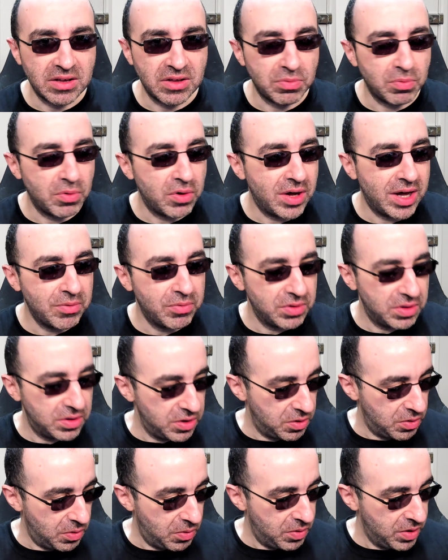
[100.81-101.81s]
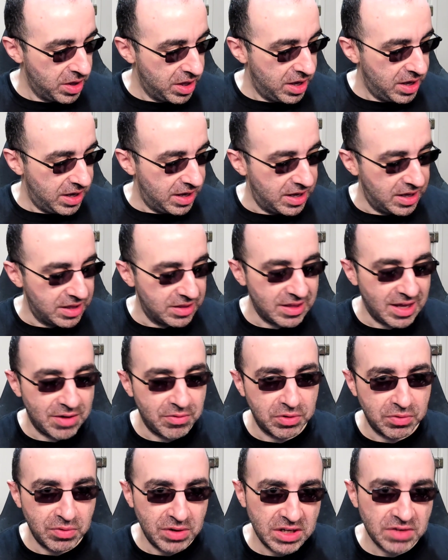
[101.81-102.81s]
Because what I would do is I
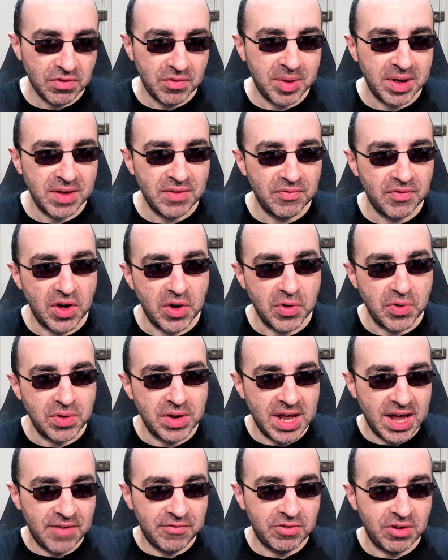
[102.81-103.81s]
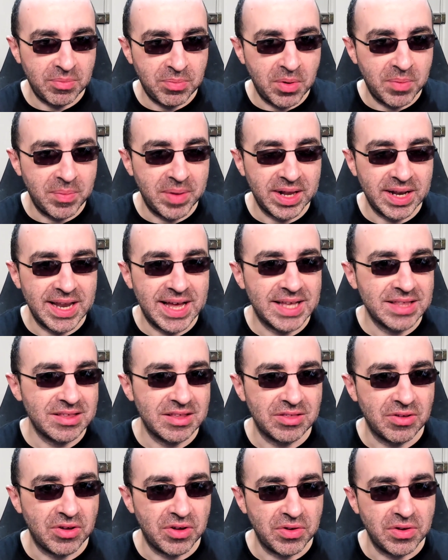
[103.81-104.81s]
would reach for my phone after I put my
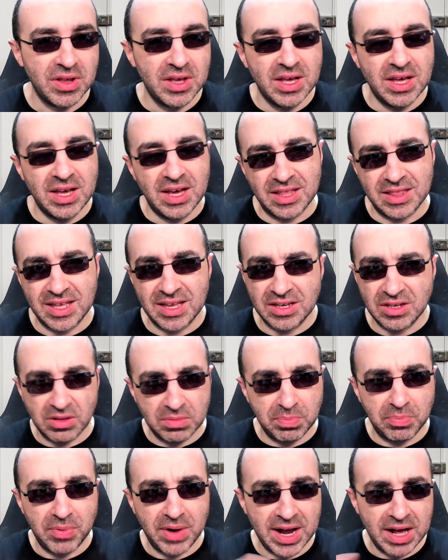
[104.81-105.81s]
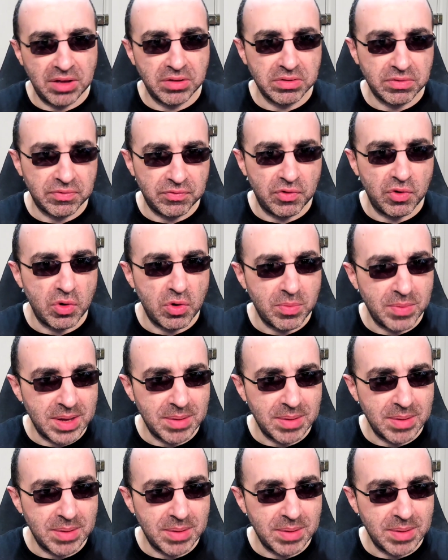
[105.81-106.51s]
glasses on and then just browse through,